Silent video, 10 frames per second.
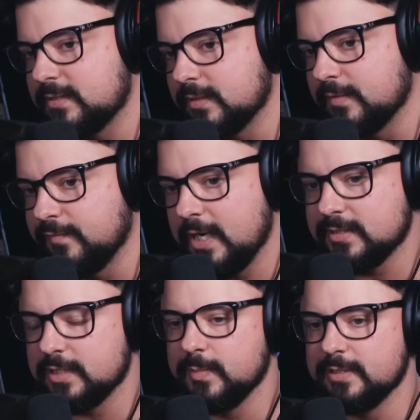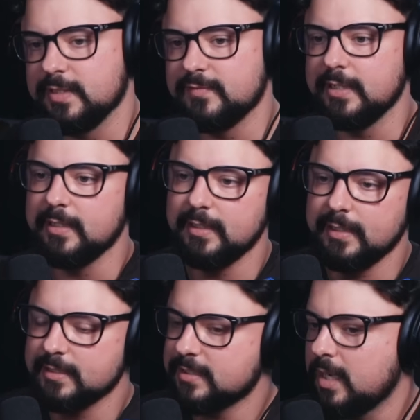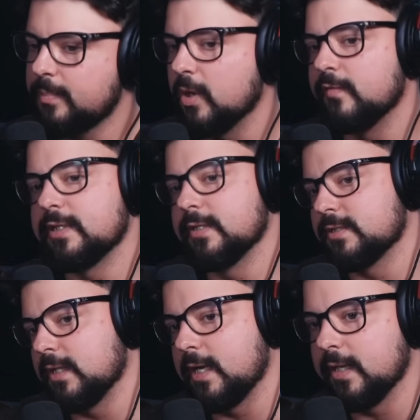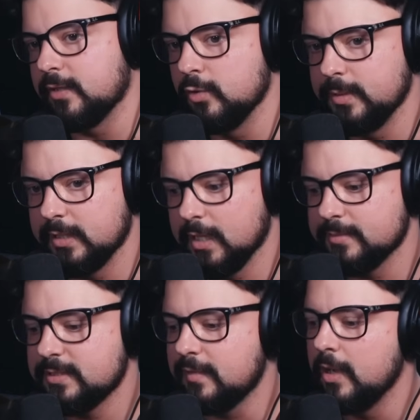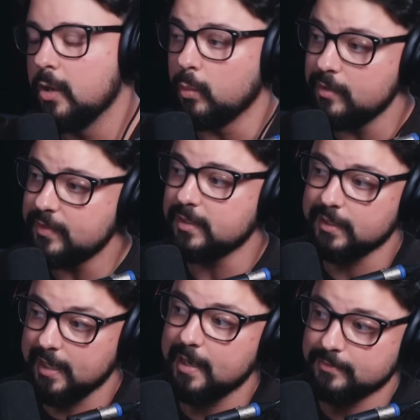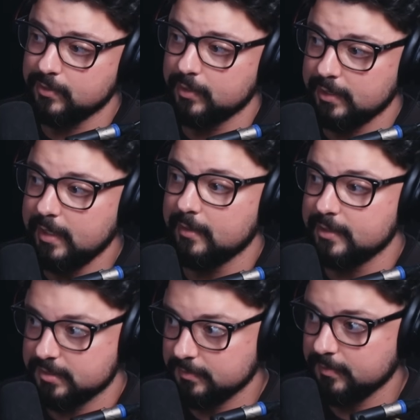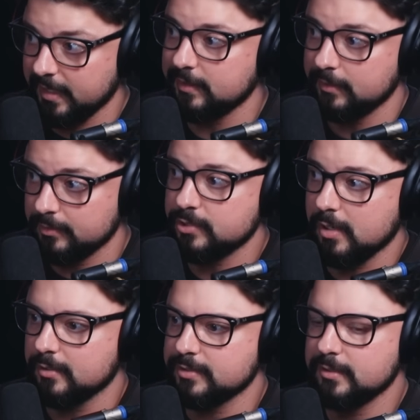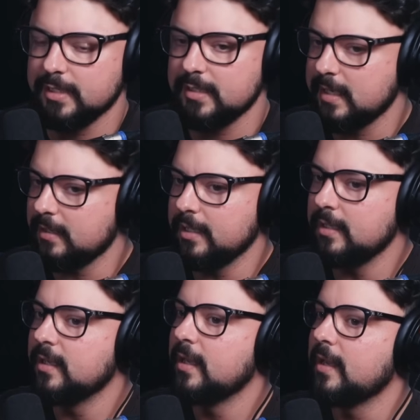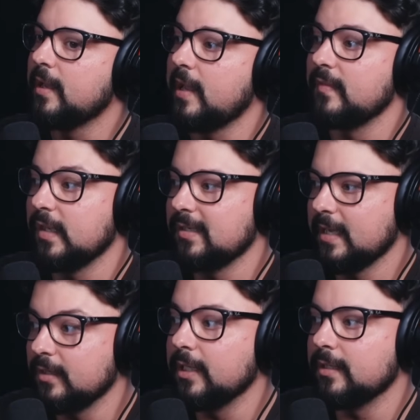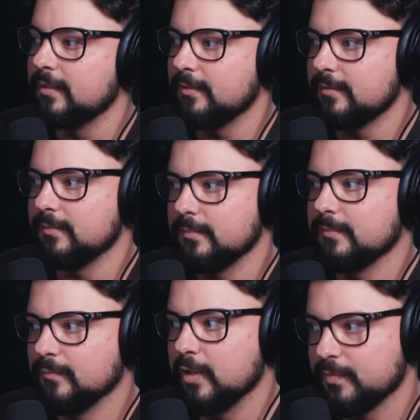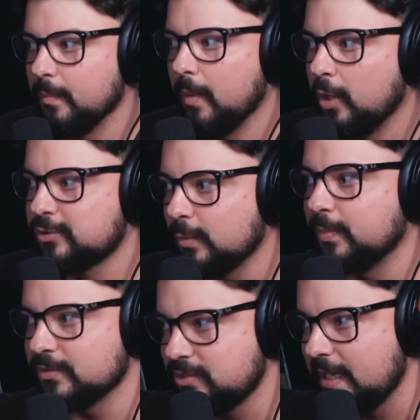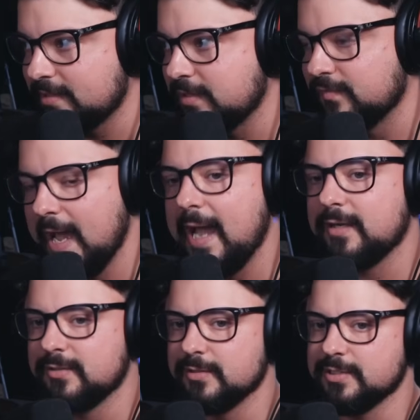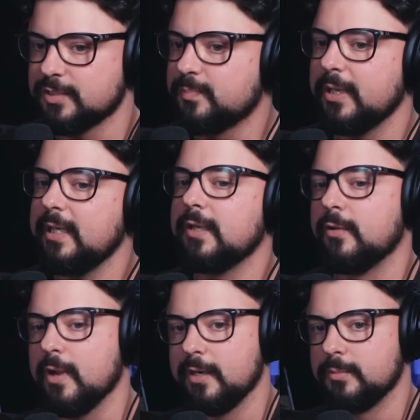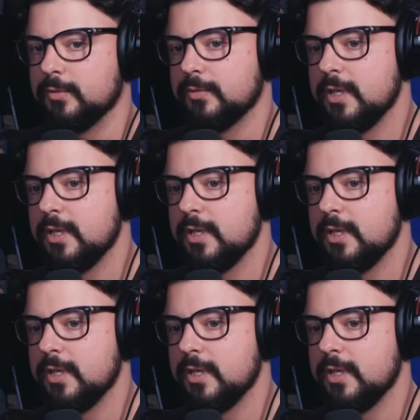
the Fox X-Men stuff did, and it's not perfect, and there's a lot of like goobly glob stuff, one thing that they absolutely nail is Magneto and Charles. They nail it, and they nail it with multiple sets of actors. It's pretty incredible.